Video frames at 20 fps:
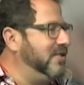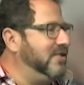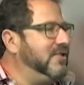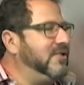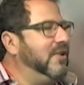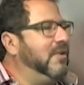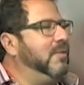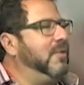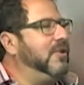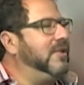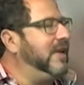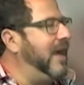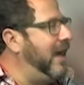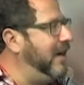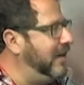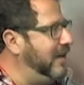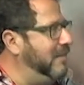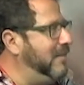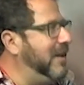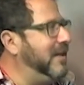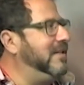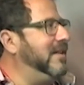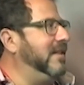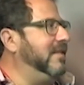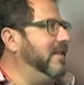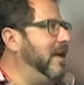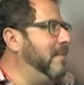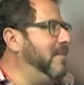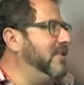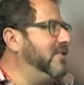So we're
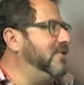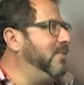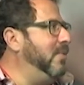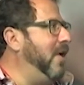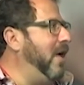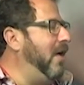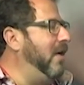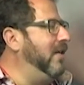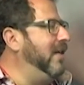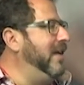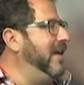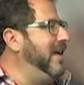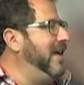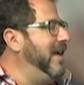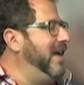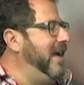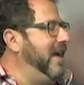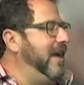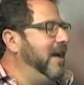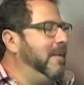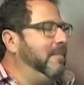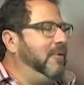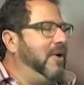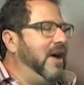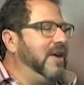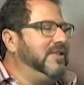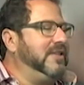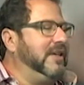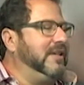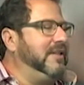documenting them as well in a
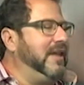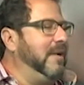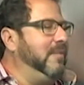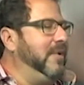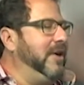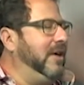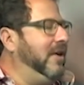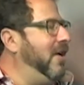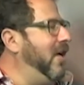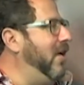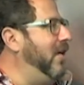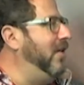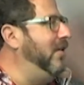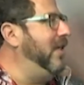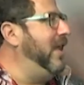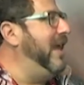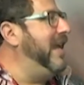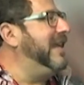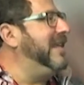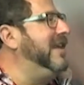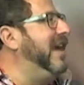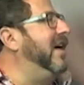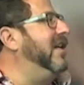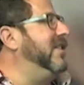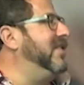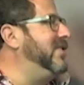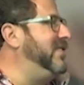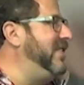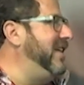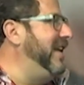project that we call
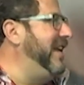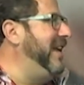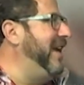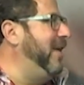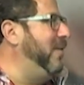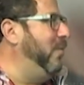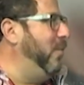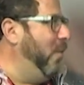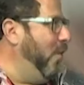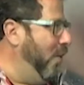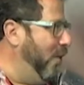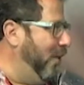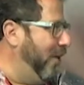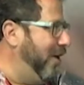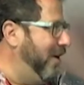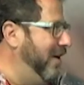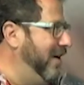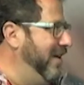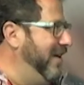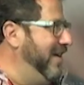Young City at War,